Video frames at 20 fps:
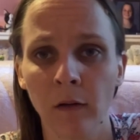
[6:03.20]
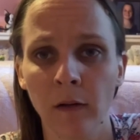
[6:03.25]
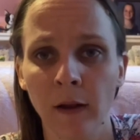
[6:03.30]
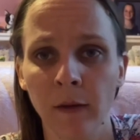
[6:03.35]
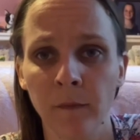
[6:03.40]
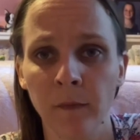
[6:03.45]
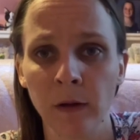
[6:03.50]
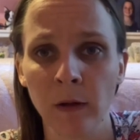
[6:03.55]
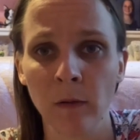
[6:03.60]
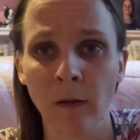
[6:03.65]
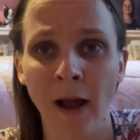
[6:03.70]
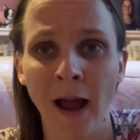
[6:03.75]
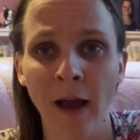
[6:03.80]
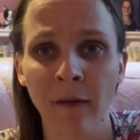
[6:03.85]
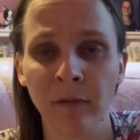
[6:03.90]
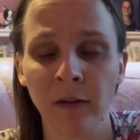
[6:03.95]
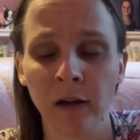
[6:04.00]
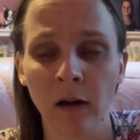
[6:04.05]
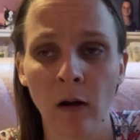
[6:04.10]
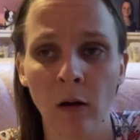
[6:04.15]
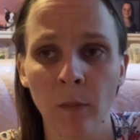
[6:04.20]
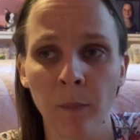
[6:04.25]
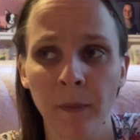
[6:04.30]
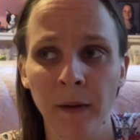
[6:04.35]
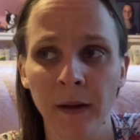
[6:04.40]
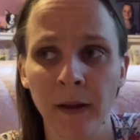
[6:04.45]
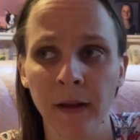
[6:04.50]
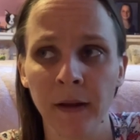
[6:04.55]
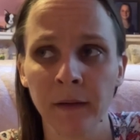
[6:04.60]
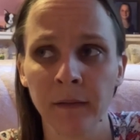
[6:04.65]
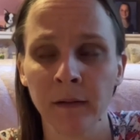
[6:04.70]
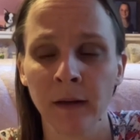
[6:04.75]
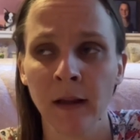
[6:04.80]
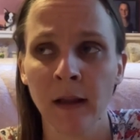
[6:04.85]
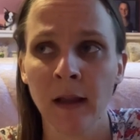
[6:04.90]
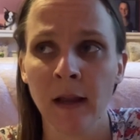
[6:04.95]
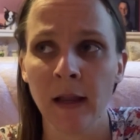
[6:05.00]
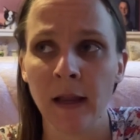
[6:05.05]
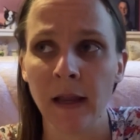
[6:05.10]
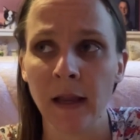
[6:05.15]
if you have it open,
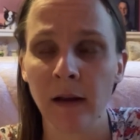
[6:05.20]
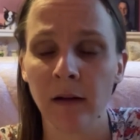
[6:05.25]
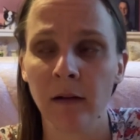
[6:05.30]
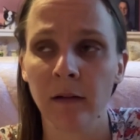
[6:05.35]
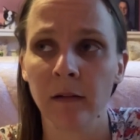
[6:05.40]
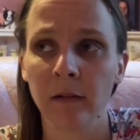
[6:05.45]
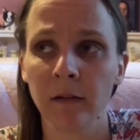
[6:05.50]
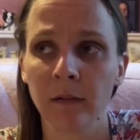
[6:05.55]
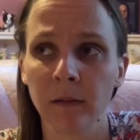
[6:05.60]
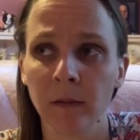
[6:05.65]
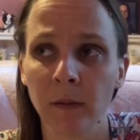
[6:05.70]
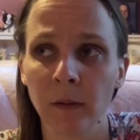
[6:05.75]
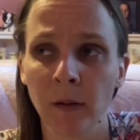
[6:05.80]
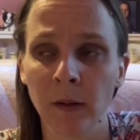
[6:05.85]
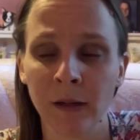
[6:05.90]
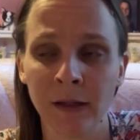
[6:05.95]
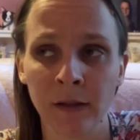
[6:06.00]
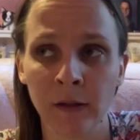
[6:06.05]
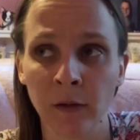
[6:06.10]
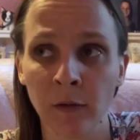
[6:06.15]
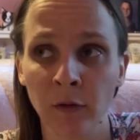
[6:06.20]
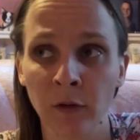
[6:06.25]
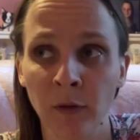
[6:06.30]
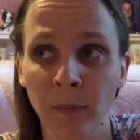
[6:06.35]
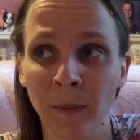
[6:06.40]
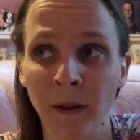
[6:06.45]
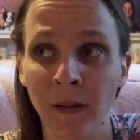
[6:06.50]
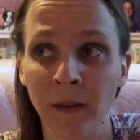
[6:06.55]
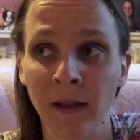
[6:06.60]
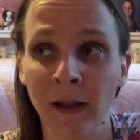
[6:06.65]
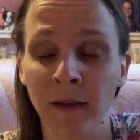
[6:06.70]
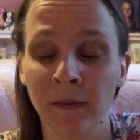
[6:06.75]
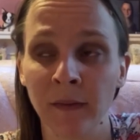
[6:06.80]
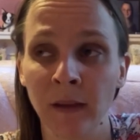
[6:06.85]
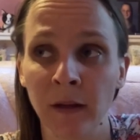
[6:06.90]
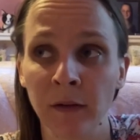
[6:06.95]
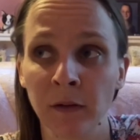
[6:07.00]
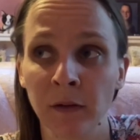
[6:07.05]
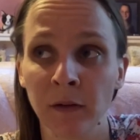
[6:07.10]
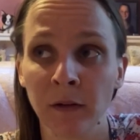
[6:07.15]
it and you spill it,
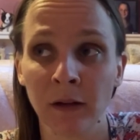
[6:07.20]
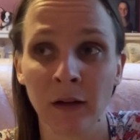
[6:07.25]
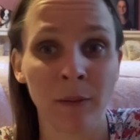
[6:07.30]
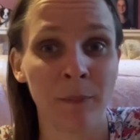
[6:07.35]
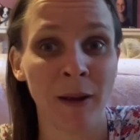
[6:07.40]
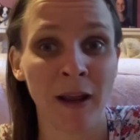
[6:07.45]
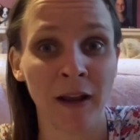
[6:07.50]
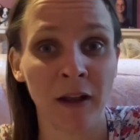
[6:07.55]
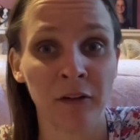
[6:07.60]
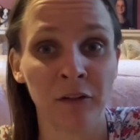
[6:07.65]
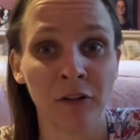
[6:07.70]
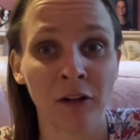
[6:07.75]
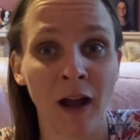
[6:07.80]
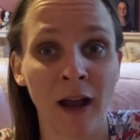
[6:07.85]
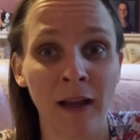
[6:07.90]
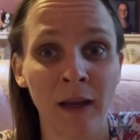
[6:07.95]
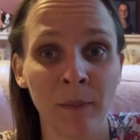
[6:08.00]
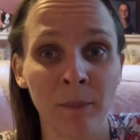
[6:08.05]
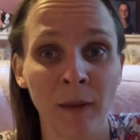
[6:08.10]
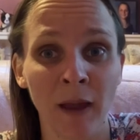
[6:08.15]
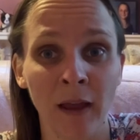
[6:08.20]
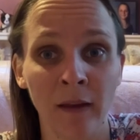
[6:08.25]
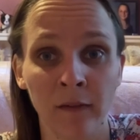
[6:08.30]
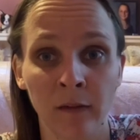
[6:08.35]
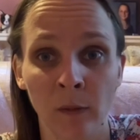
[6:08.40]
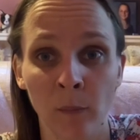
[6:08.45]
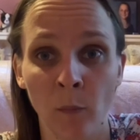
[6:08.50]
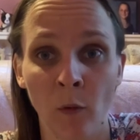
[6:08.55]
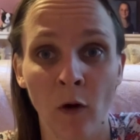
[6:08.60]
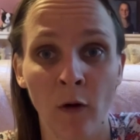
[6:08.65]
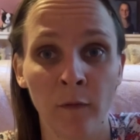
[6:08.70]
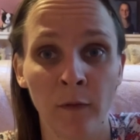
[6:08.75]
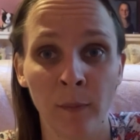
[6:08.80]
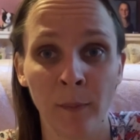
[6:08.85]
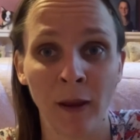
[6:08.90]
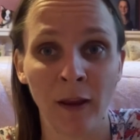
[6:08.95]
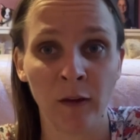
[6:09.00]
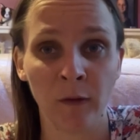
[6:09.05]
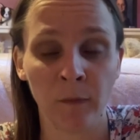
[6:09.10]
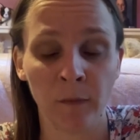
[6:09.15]
then you're going to make a giant mess and more of a
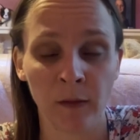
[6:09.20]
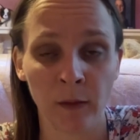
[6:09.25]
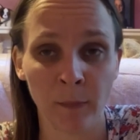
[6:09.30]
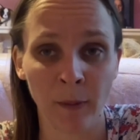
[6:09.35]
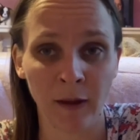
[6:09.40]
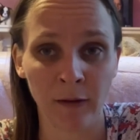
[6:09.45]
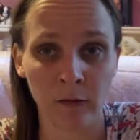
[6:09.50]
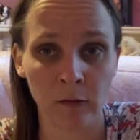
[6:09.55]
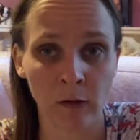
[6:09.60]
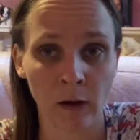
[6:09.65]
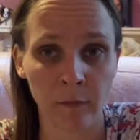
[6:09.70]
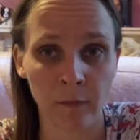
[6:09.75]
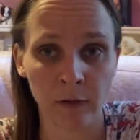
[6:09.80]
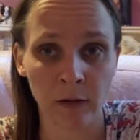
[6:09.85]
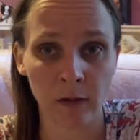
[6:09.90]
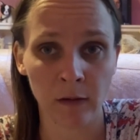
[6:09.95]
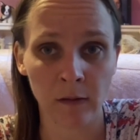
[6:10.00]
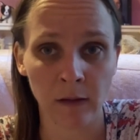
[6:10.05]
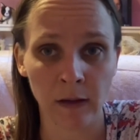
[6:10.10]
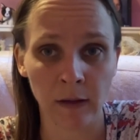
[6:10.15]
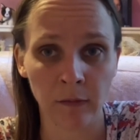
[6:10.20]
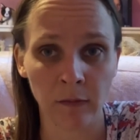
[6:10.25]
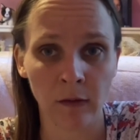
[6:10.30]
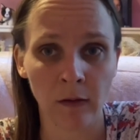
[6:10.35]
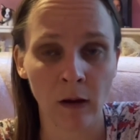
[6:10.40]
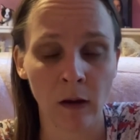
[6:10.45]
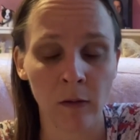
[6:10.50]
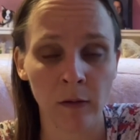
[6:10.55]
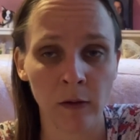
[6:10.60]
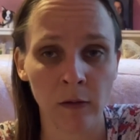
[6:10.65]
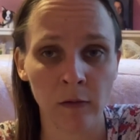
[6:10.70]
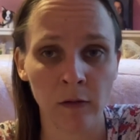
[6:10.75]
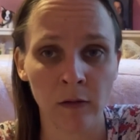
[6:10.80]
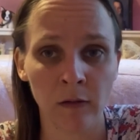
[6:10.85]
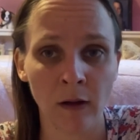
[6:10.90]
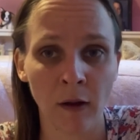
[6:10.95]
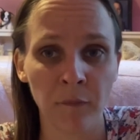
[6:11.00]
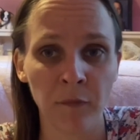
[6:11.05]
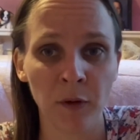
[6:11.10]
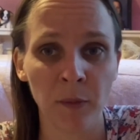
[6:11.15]
mess for the bus driver to clean. So you should
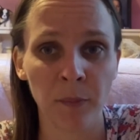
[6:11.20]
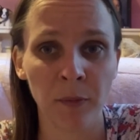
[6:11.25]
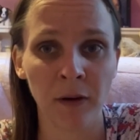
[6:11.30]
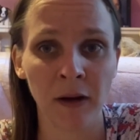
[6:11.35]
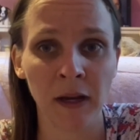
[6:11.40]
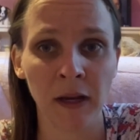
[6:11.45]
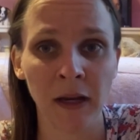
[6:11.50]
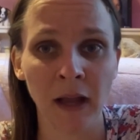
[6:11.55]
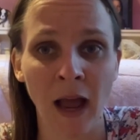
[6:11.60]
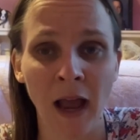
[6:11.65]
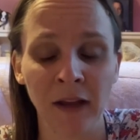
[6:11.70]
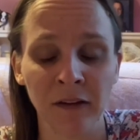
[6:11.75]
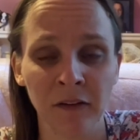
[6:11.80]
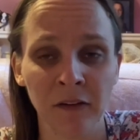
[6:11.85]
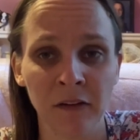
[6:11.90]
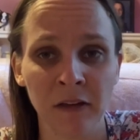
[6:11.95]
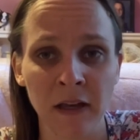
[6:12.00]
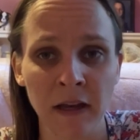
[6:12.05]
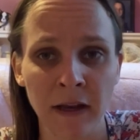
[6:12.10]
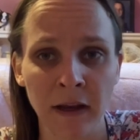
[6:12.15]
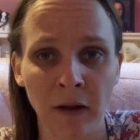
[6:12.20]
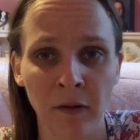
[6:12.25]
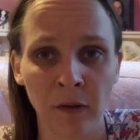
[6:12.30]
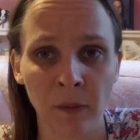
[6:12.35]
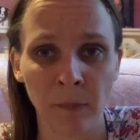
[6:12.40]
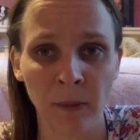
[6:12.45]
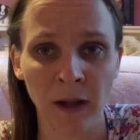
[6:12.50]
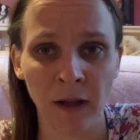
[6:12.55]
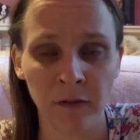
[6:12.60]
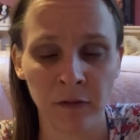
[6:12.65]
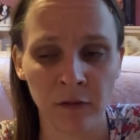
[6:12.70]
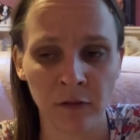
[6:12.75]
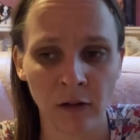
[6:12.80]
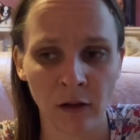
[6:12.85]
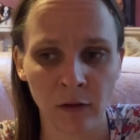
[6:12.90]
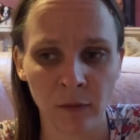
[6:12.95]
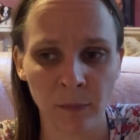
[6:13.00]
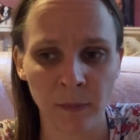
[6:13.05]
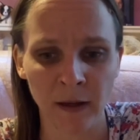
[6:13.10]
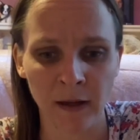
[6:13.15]
never bring iced tea on the bus
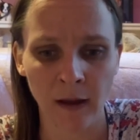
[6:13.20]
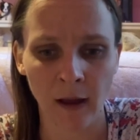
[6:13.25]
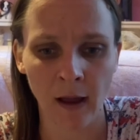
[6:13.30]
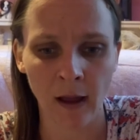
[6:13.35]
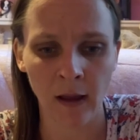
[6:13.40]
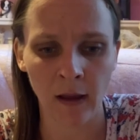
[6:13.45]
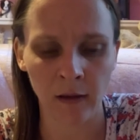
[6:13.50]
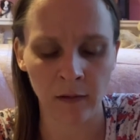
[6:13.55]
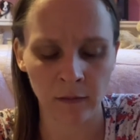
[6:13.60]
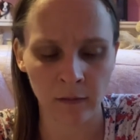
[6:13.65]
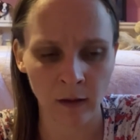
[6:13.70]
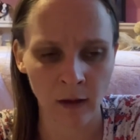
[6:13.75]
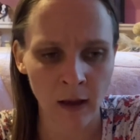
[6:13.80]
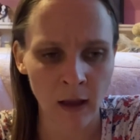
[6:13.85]
just because